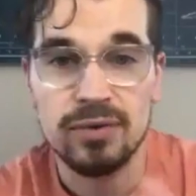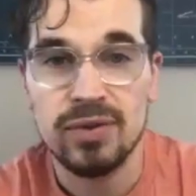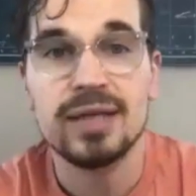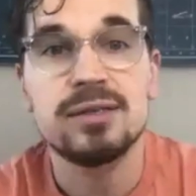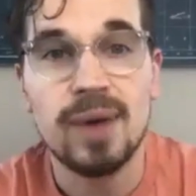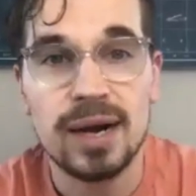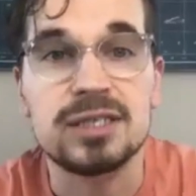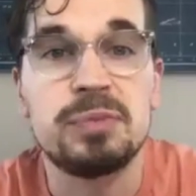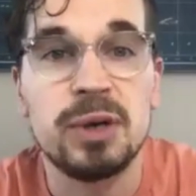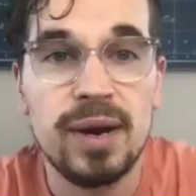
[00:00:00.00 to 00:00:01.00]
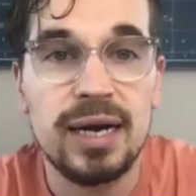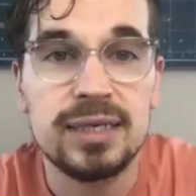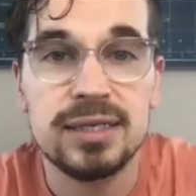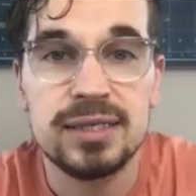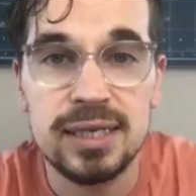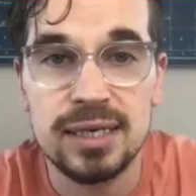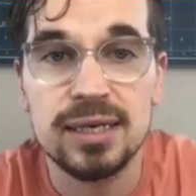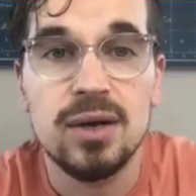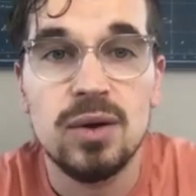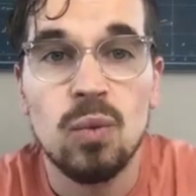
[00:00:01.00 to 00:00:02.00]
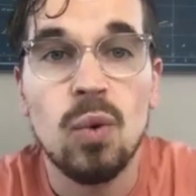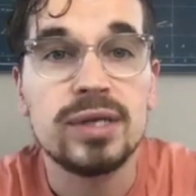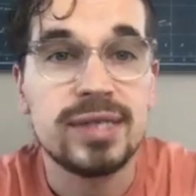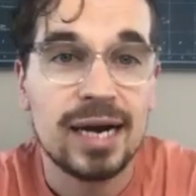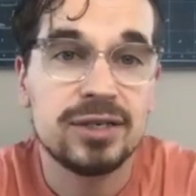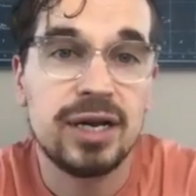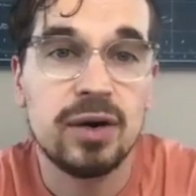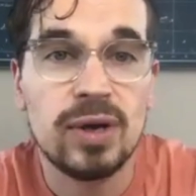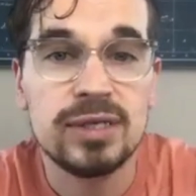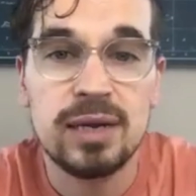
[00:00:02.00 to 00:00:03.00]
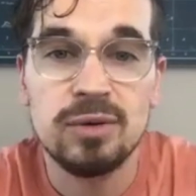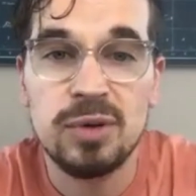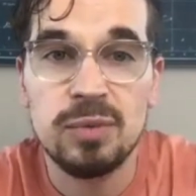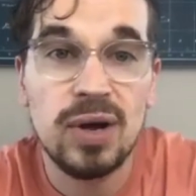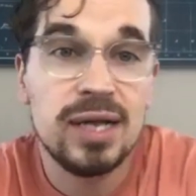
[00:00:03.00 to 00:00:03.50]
Then it's about experimenting to see what's actually going to resonate with people.